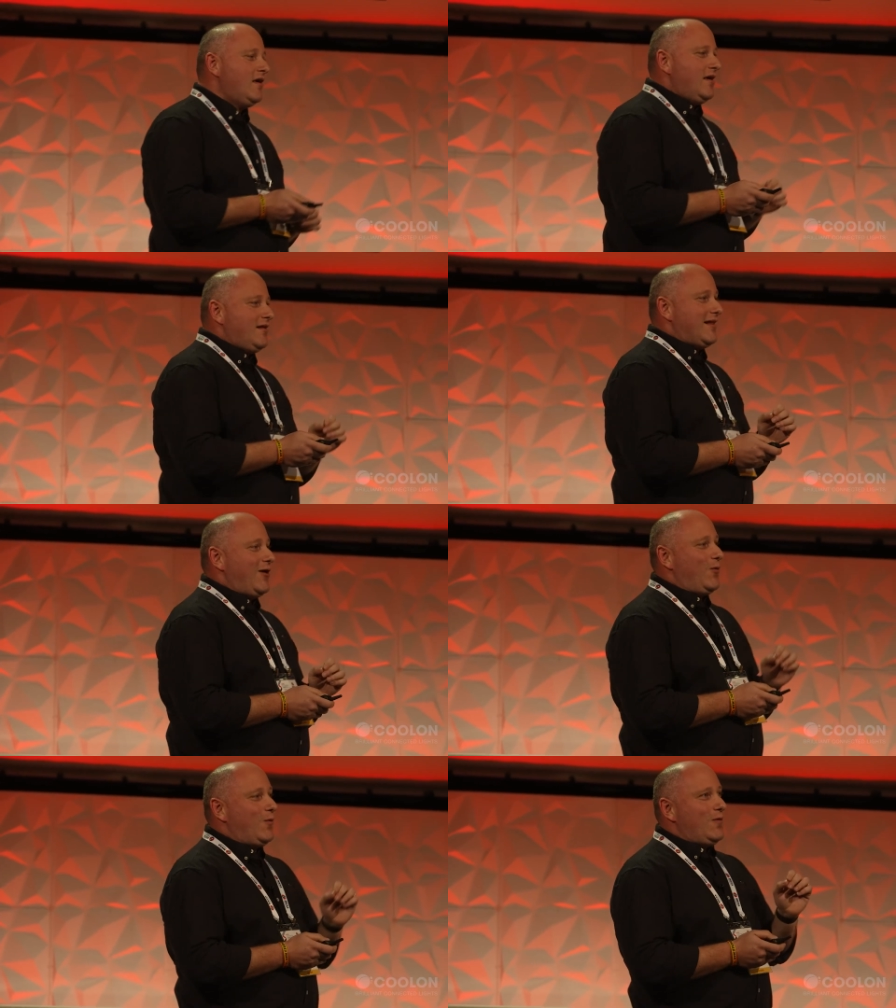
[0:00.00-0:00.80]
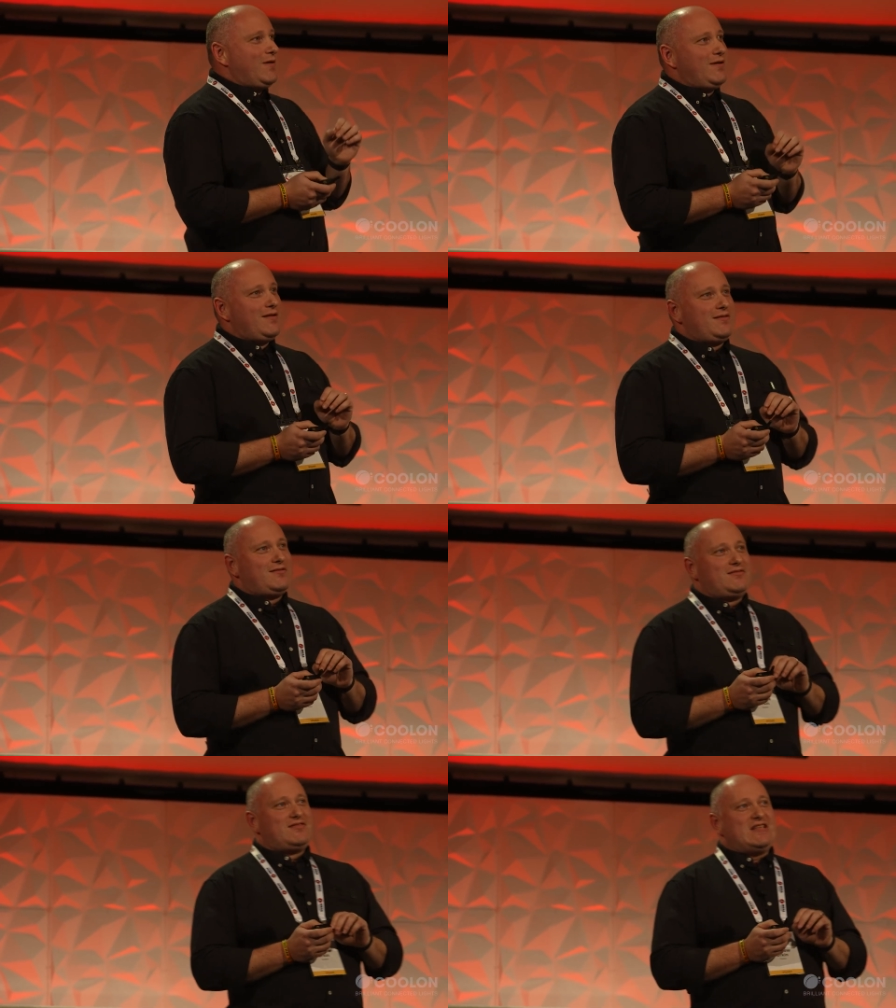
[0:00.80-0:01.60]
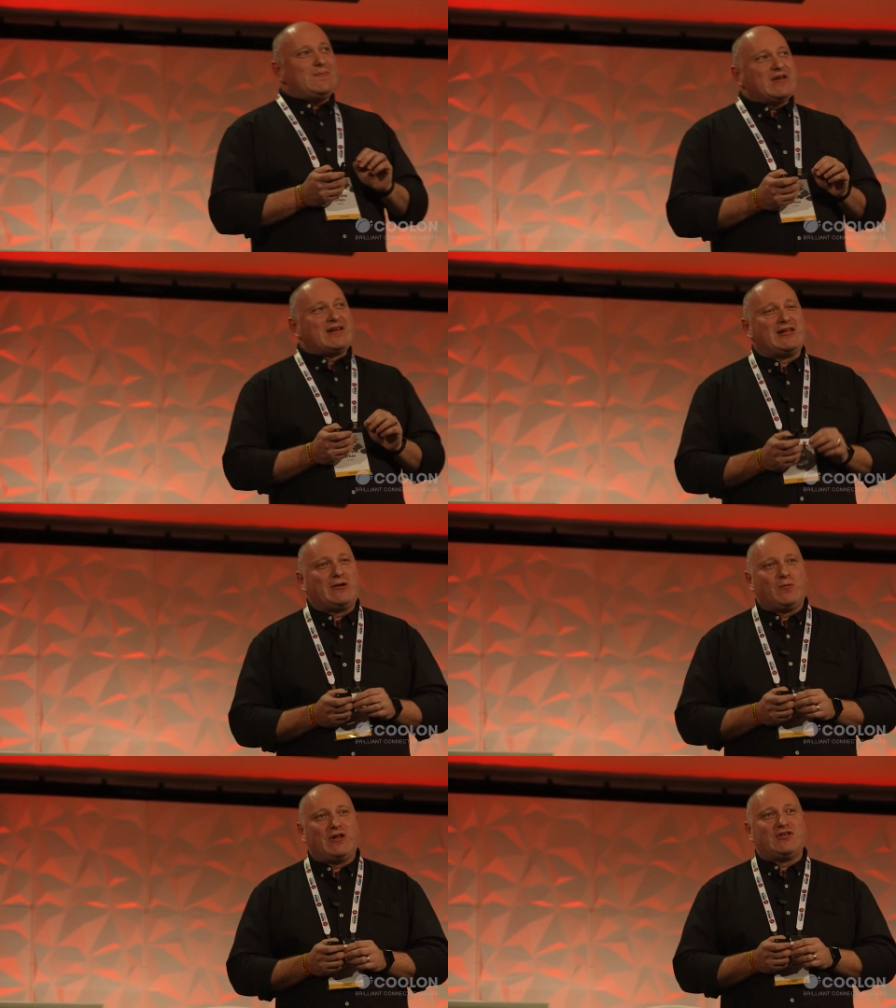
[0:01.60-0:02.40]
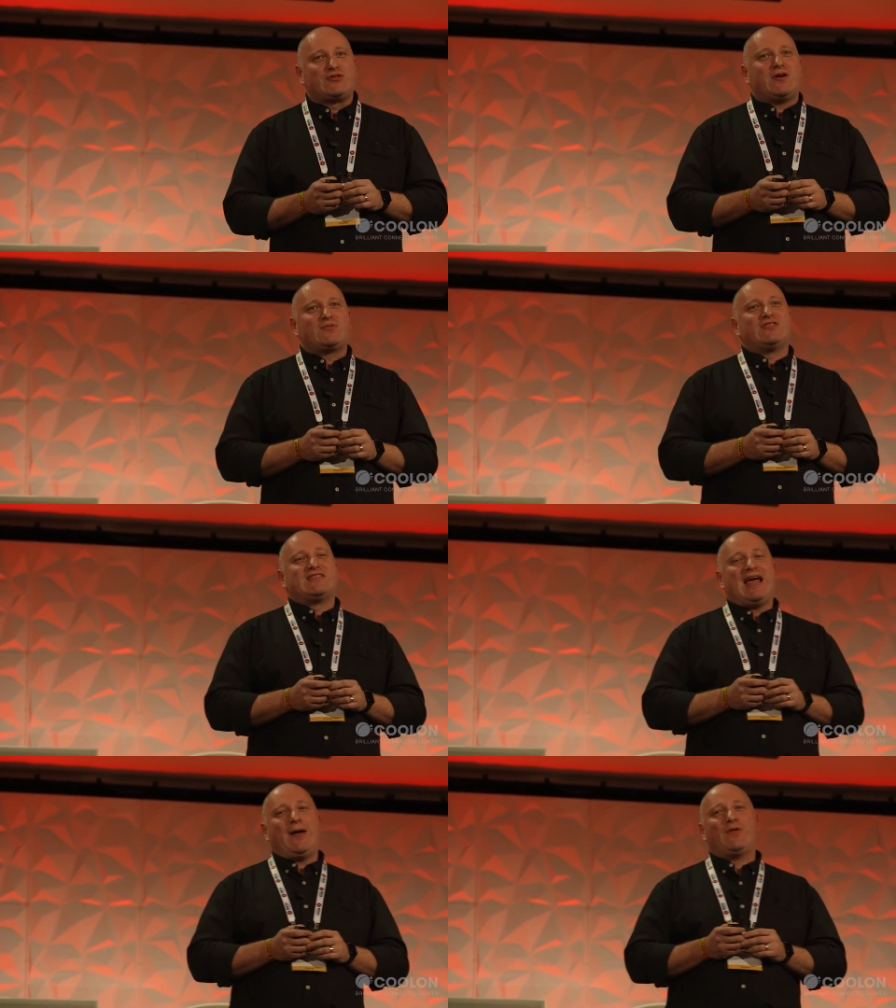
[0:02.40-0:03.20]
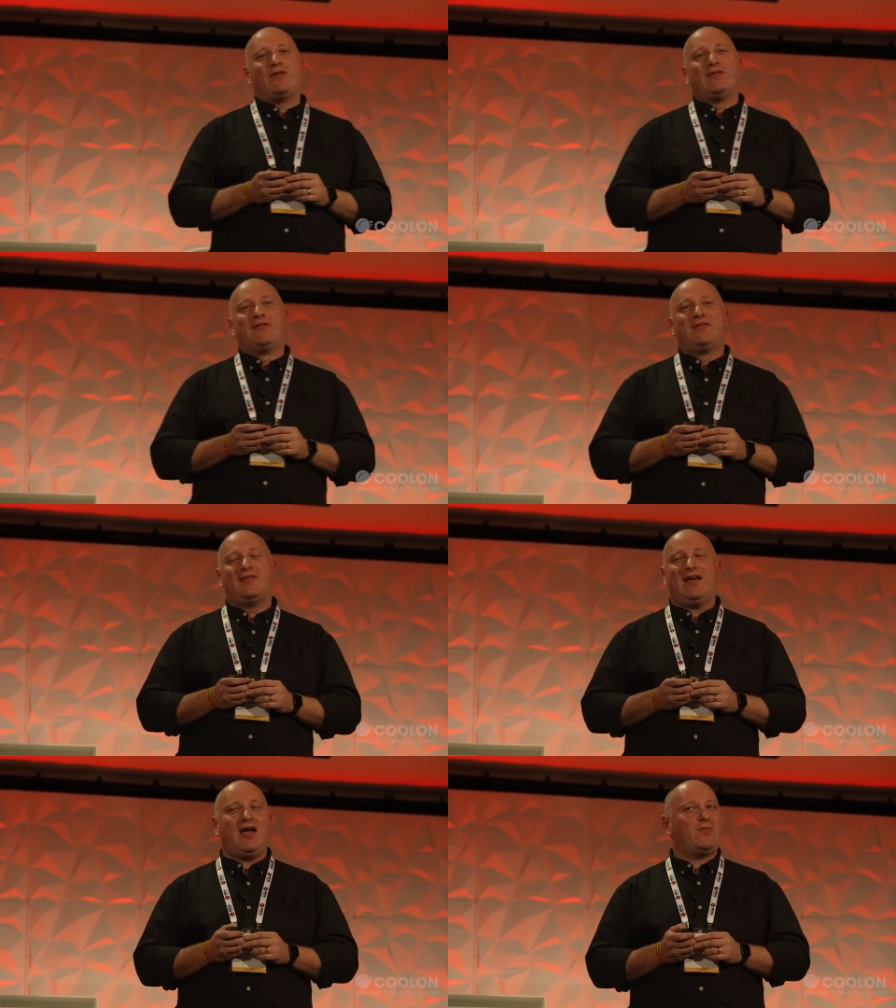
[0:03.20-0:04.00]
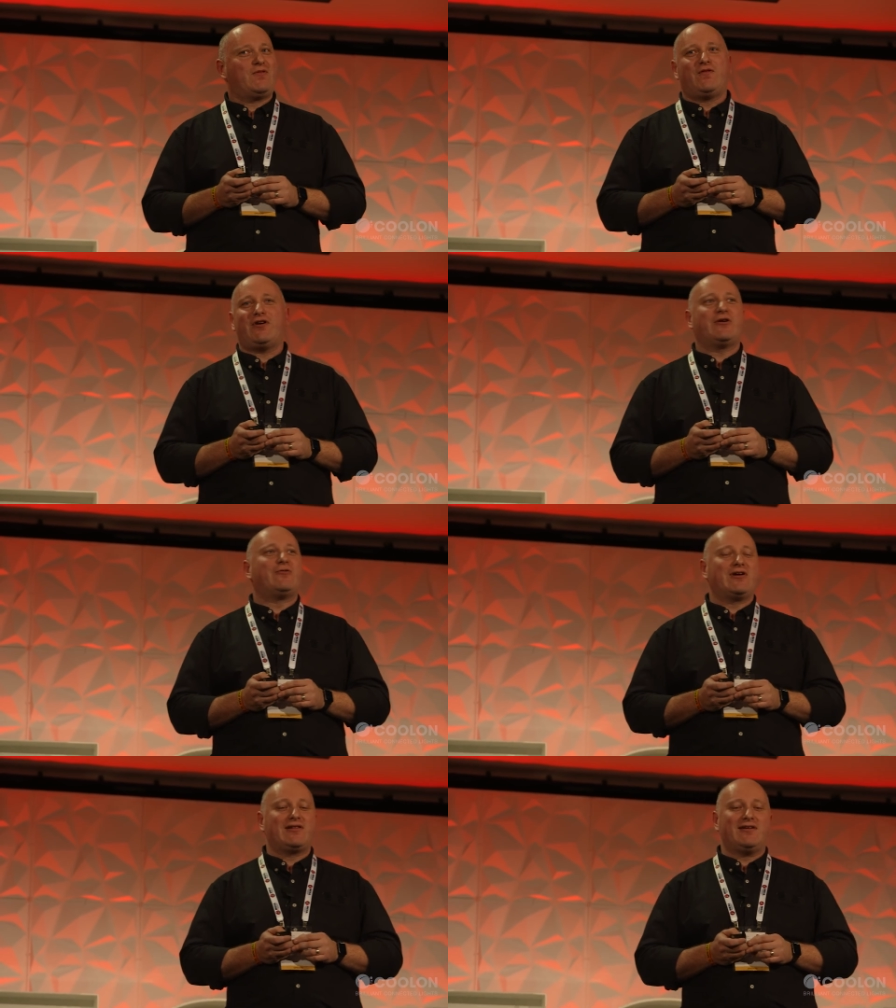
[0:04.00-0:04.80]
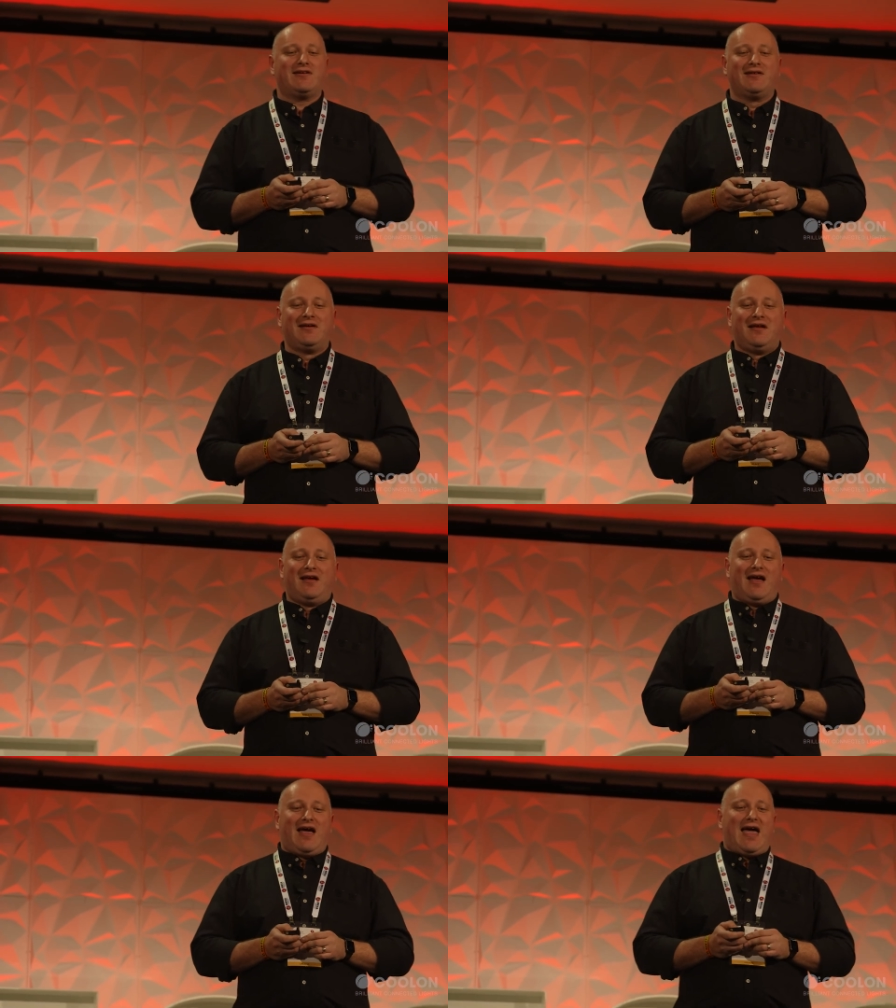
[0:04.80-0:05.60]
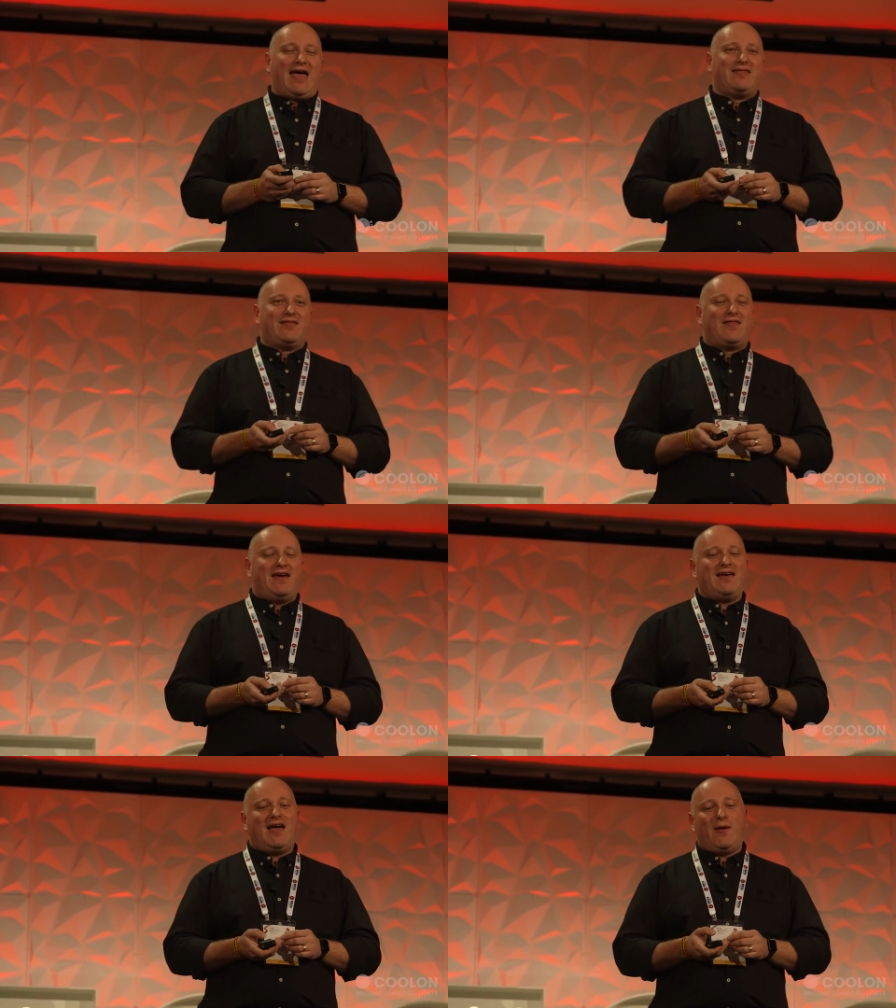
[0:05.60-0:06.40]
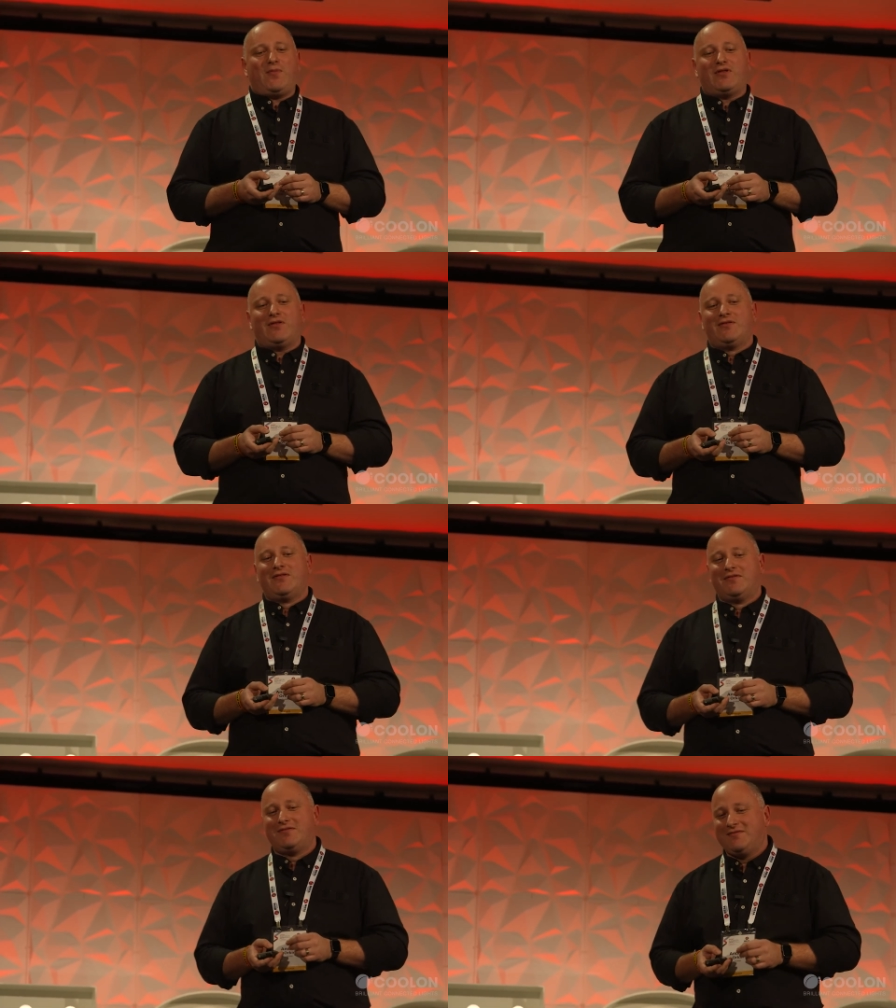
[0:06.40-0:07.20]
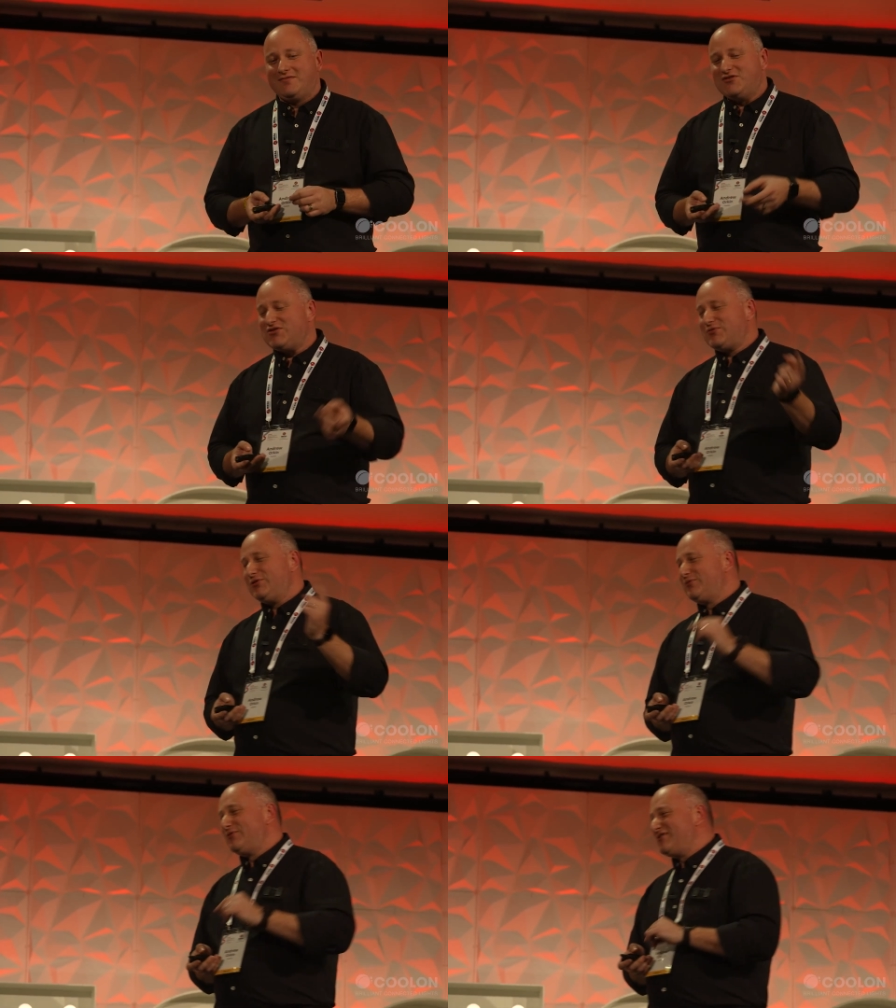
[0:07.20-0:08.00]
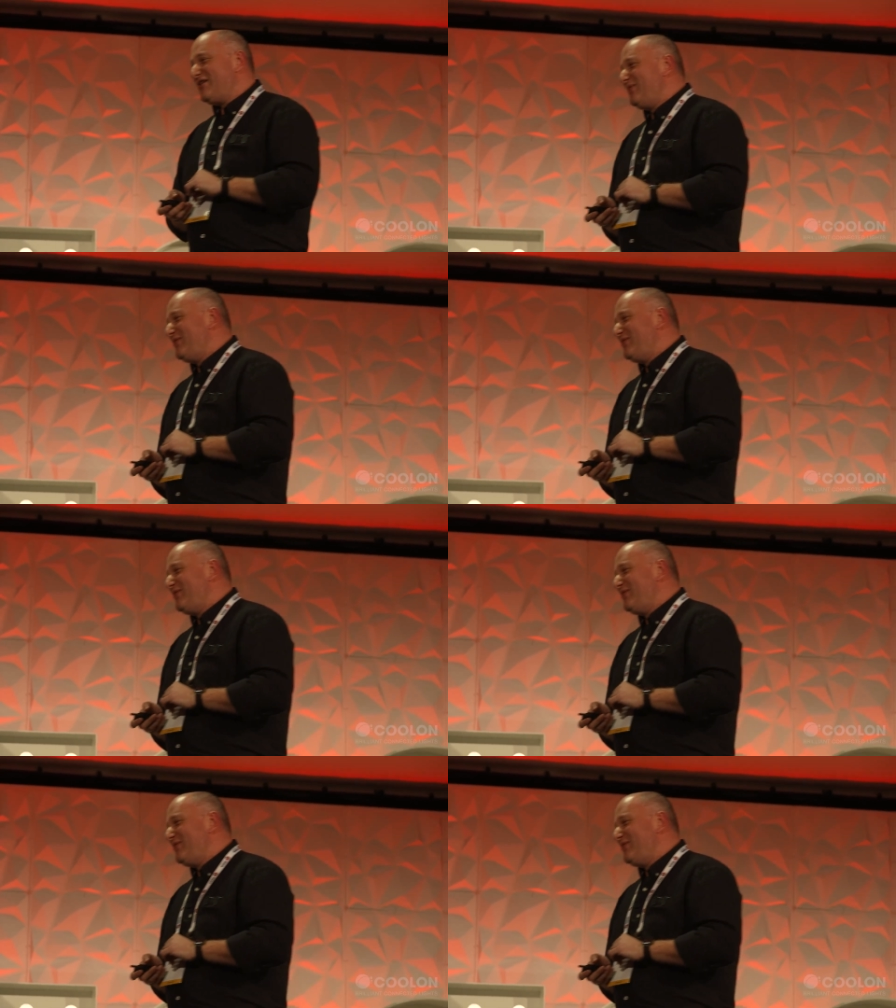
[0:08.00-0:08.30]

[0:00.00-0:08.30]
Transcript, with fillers: Now, typically, when disruptions happen, they happen very quickly. And they happen, this is a really good example.